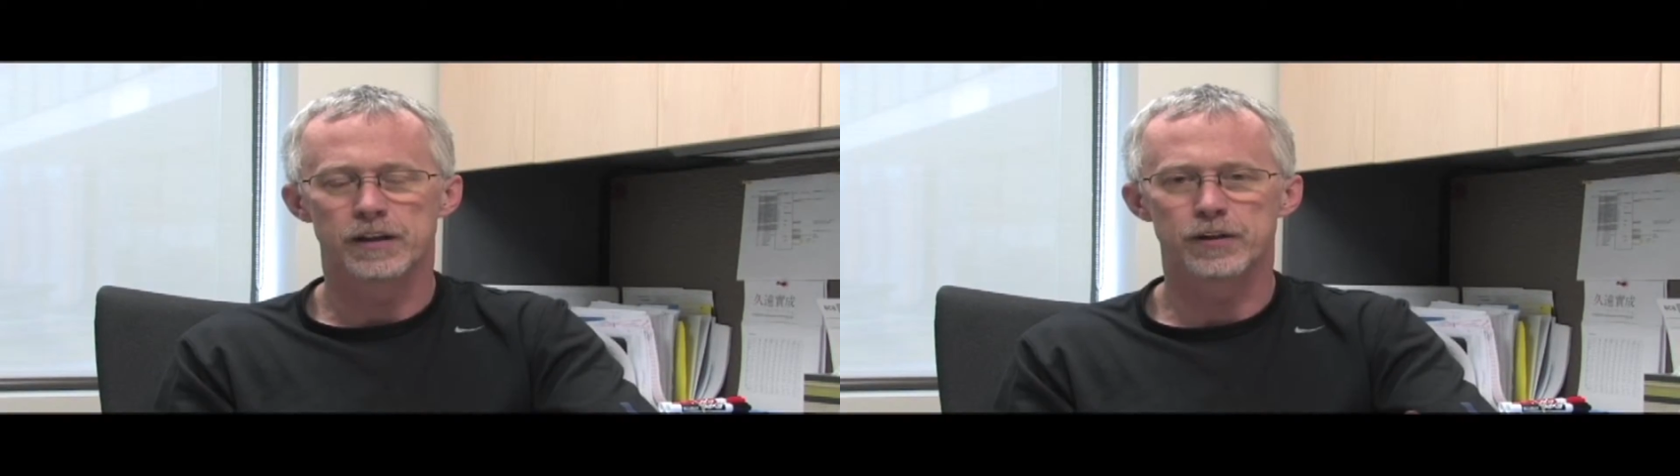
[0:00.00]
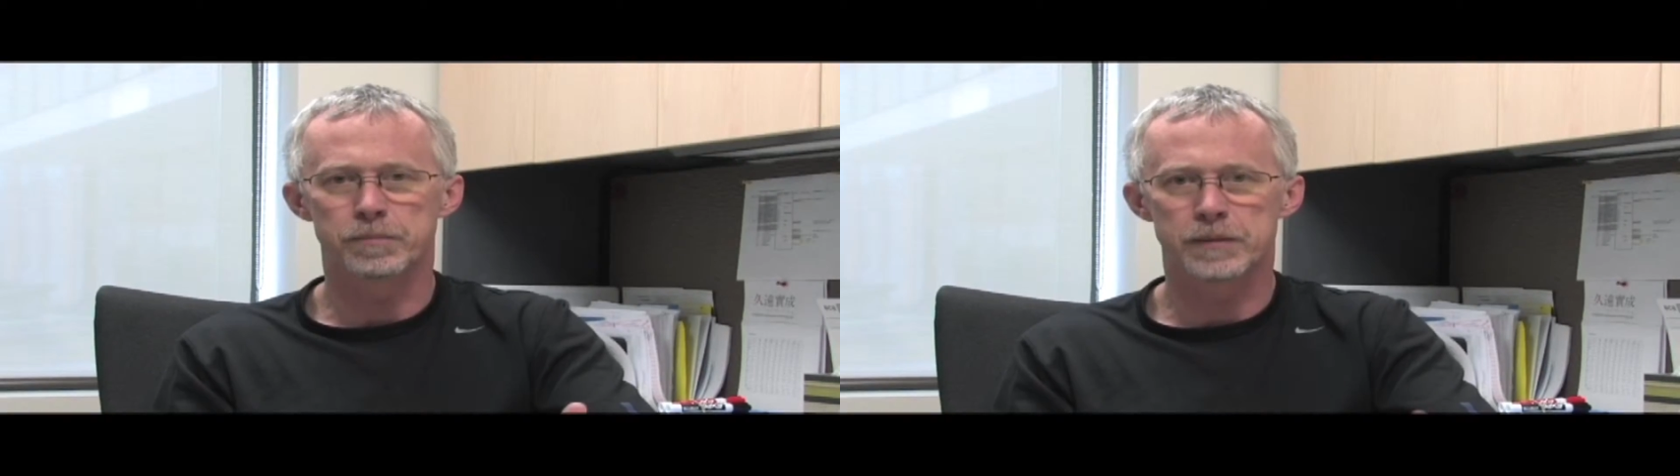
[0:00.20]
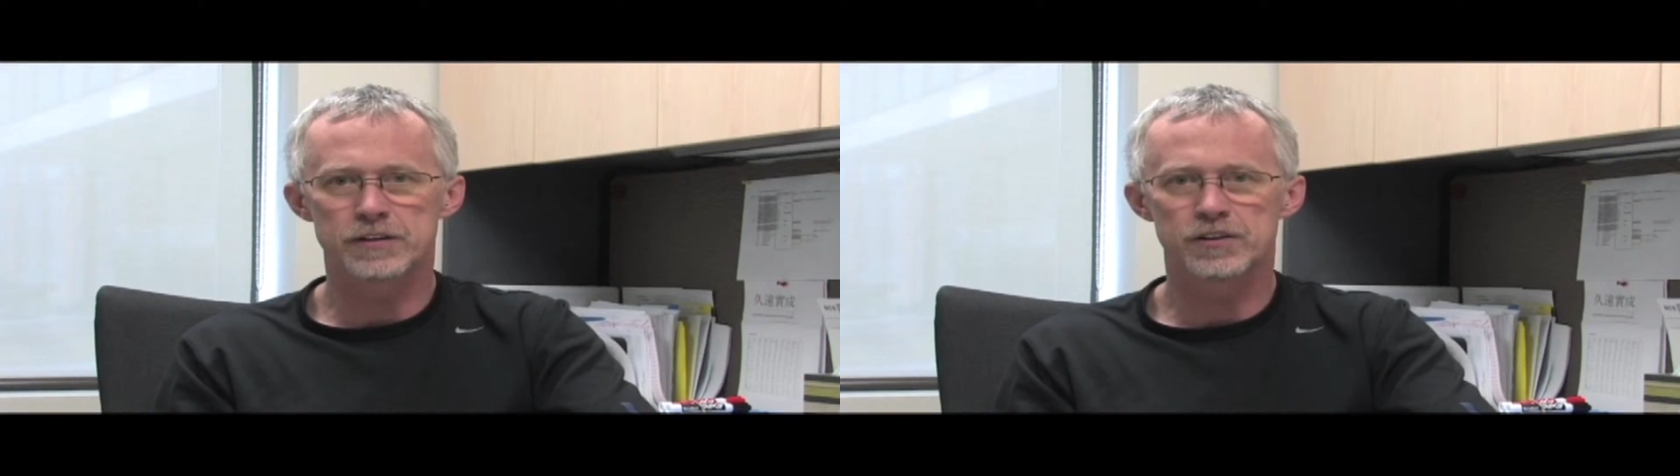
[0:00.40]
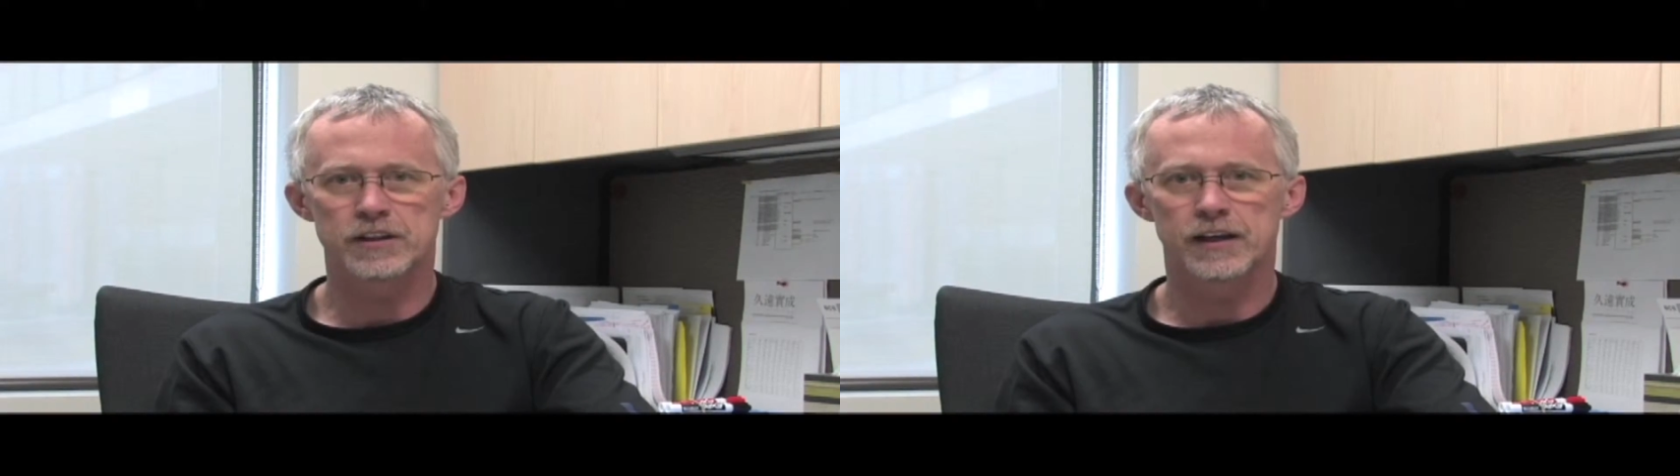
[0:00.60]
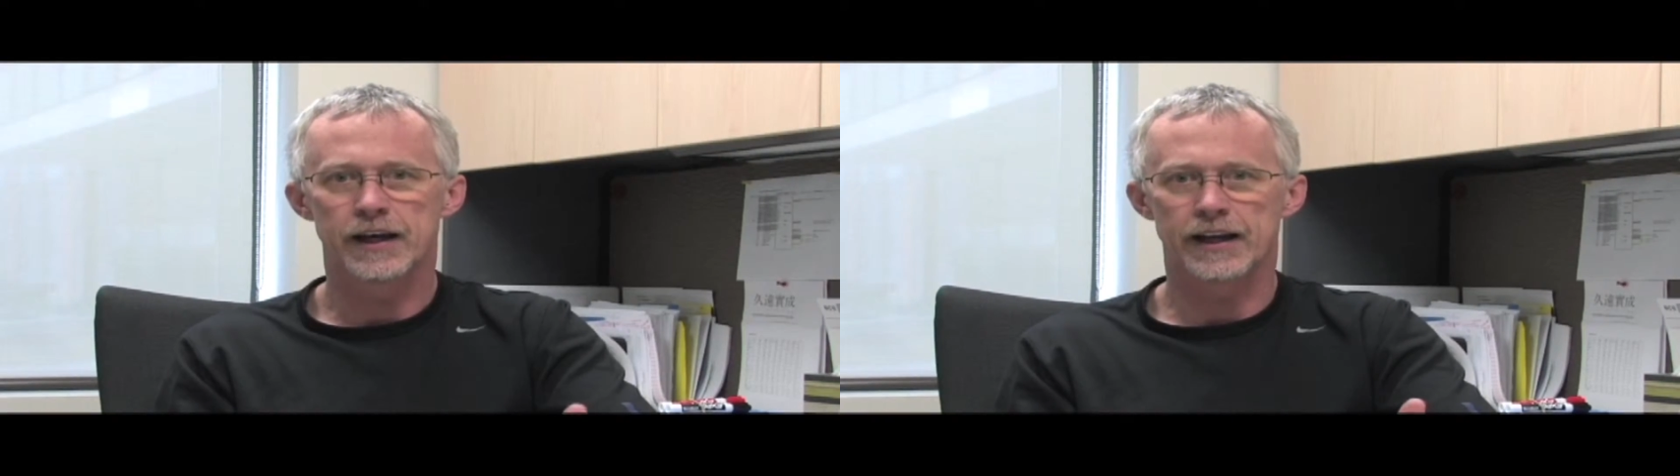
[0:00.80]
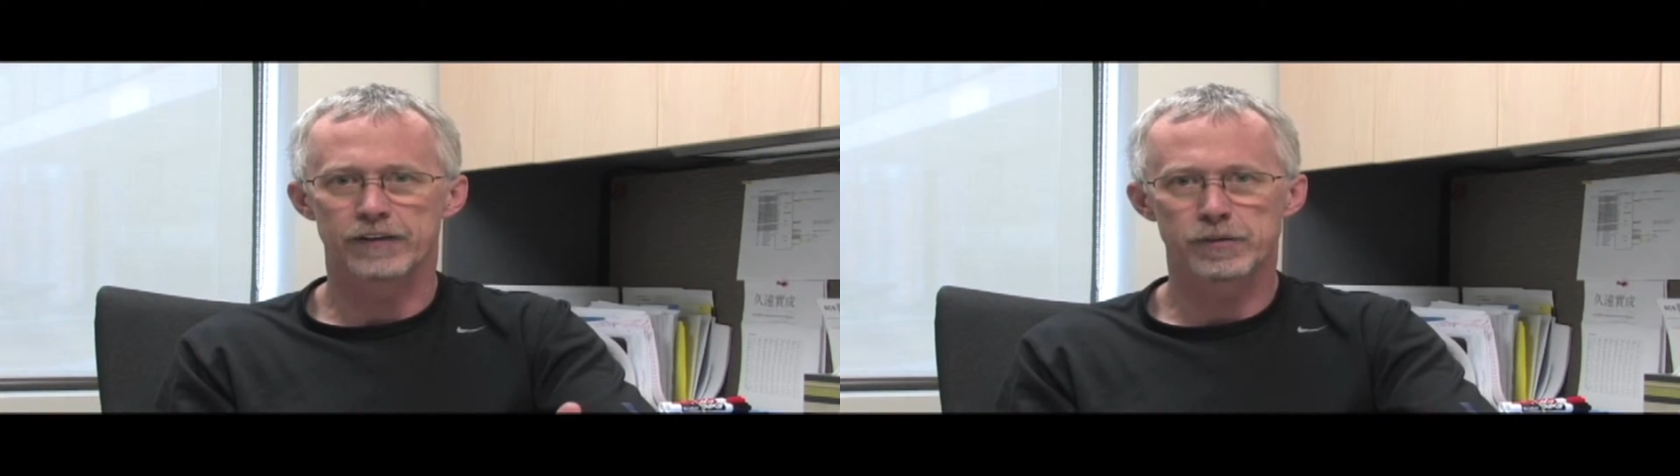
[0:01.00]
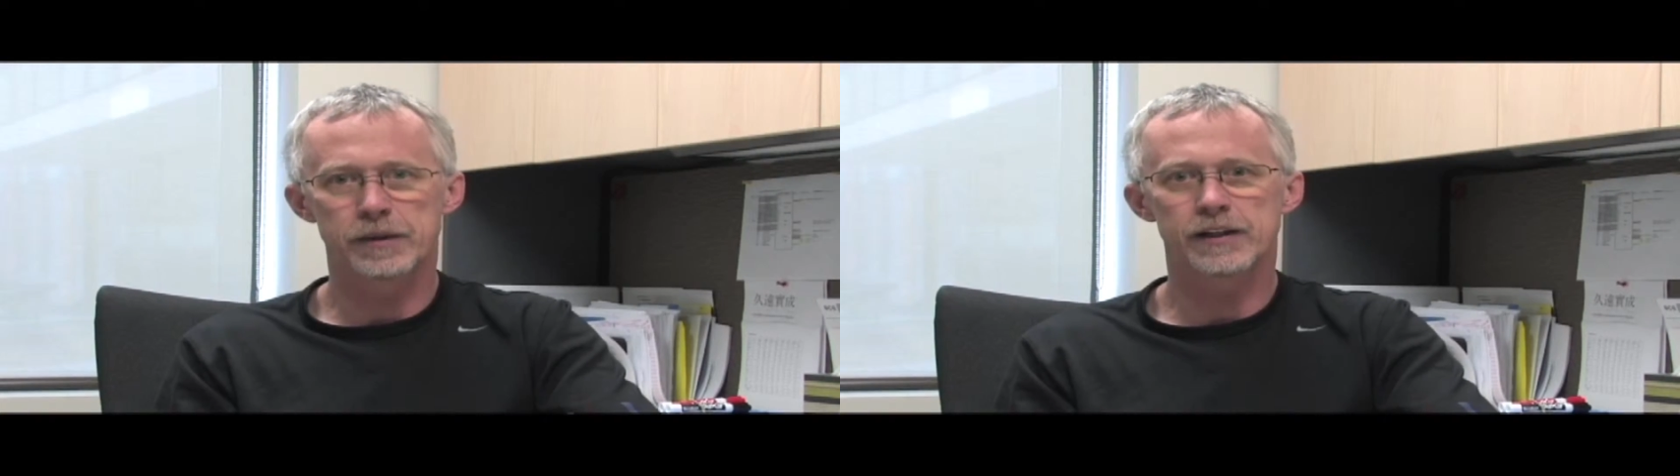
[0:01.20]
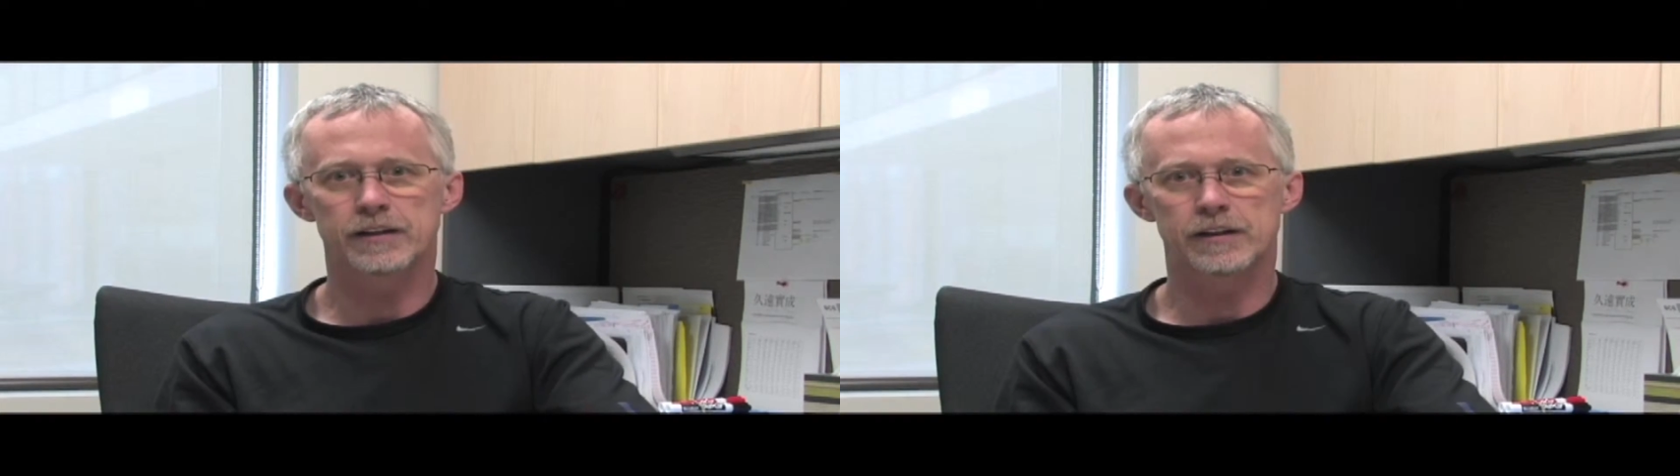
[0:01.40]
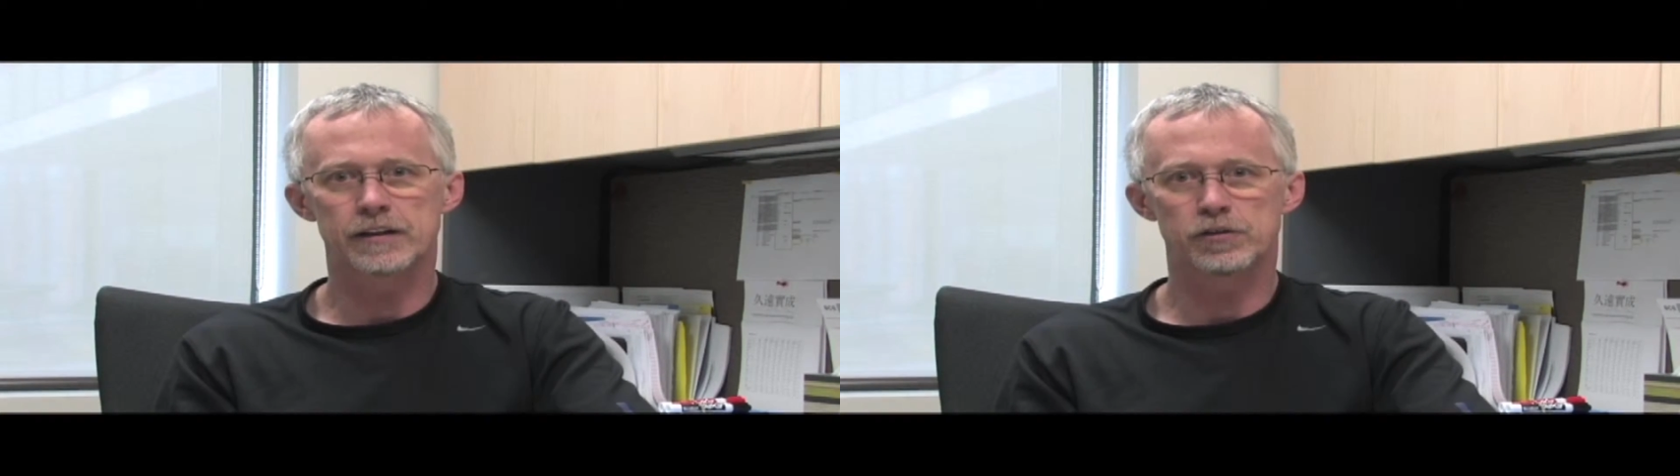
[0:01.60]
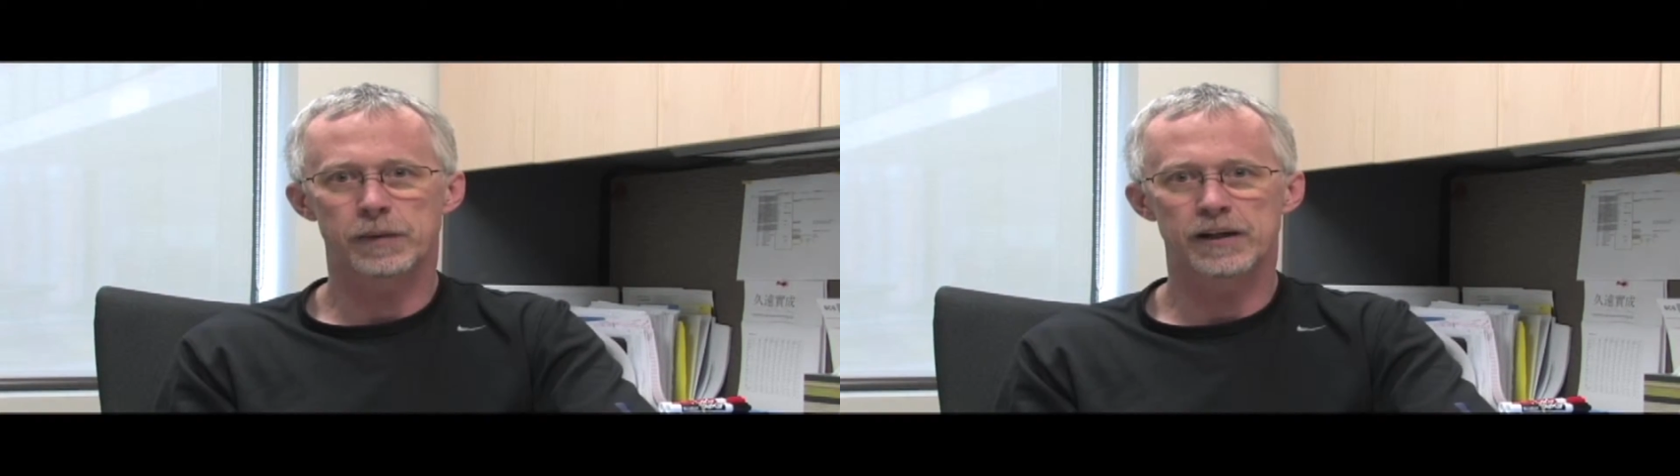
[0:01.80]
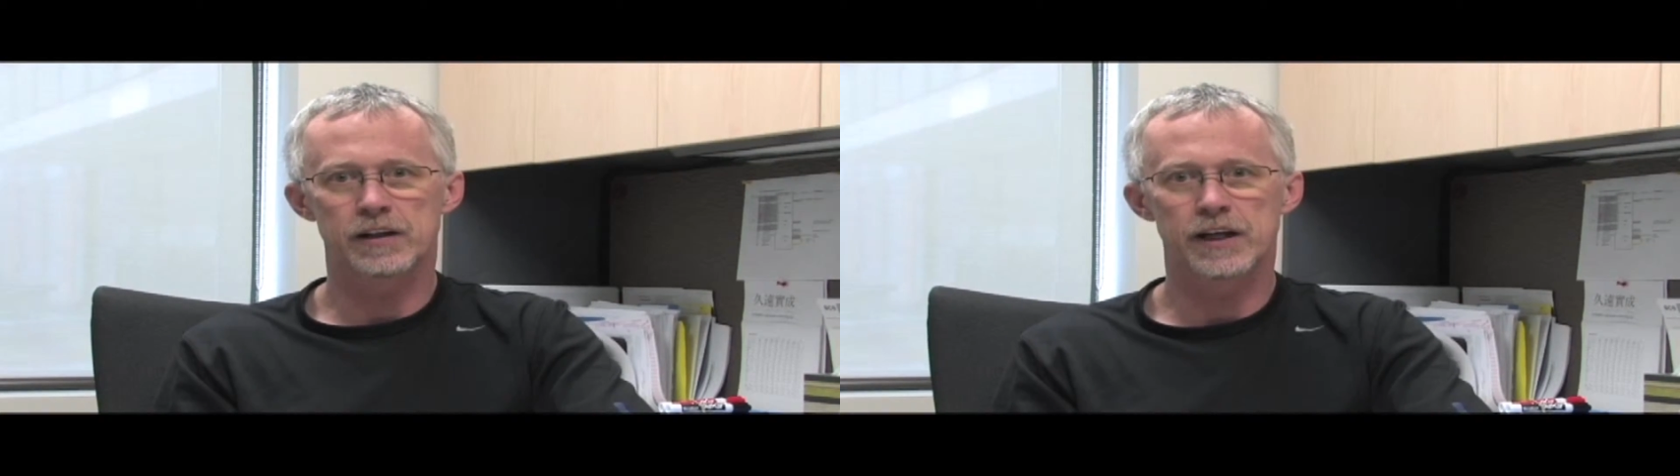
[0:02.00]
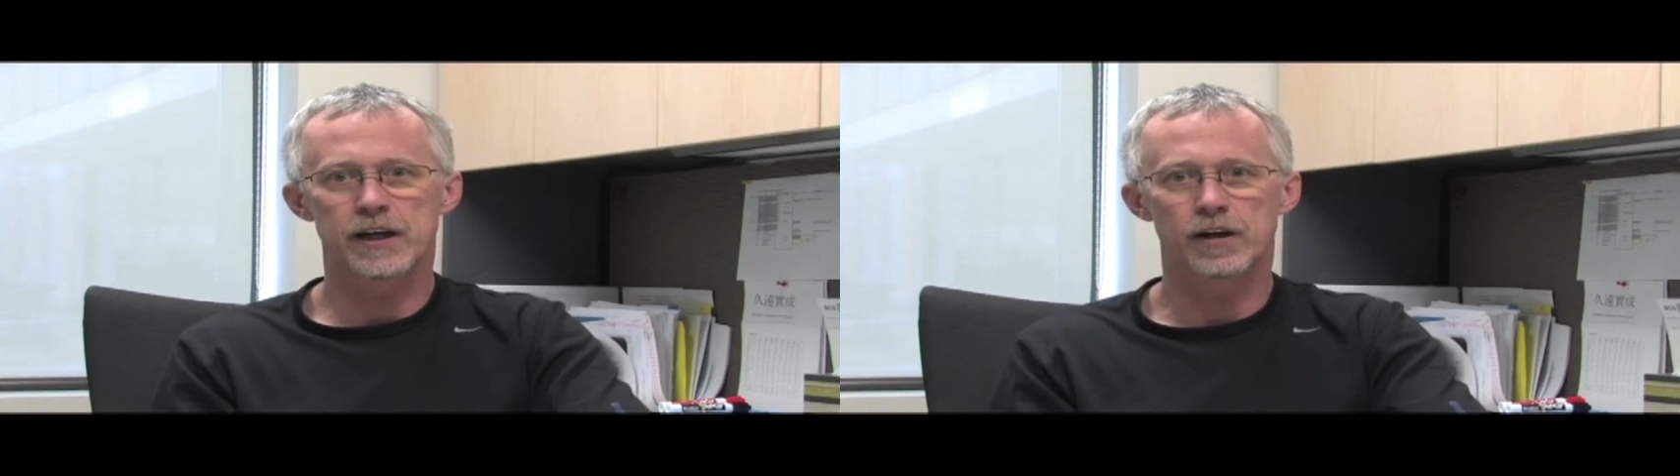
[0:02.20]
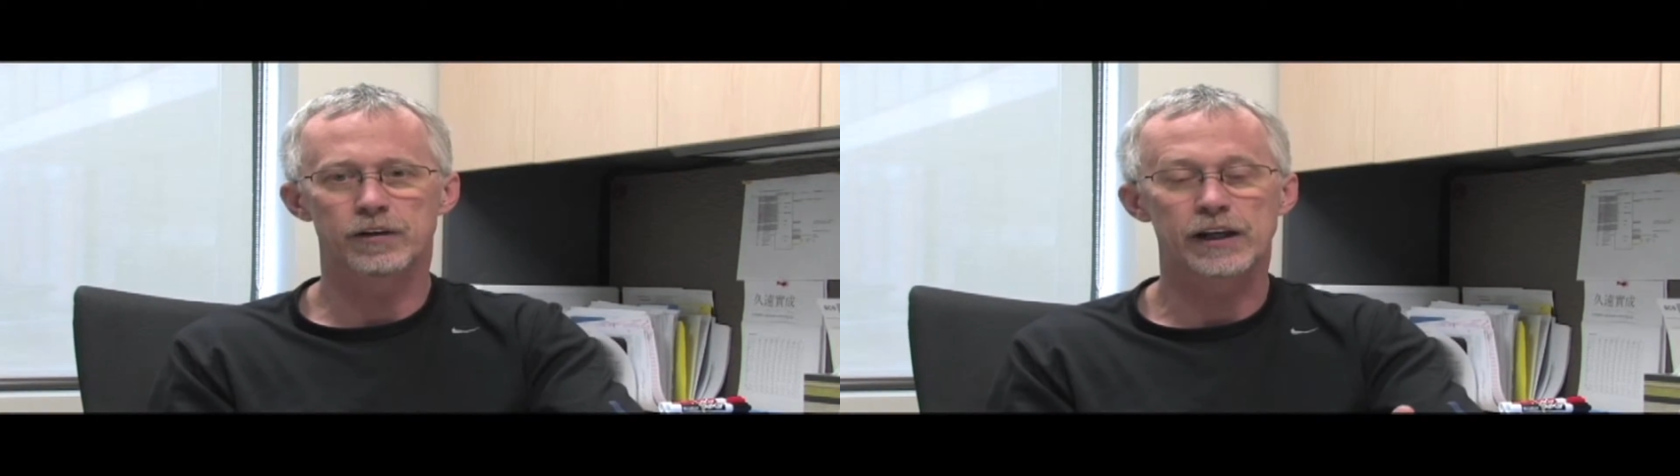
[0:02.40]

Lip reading: They're busy, and every minute that they spend here,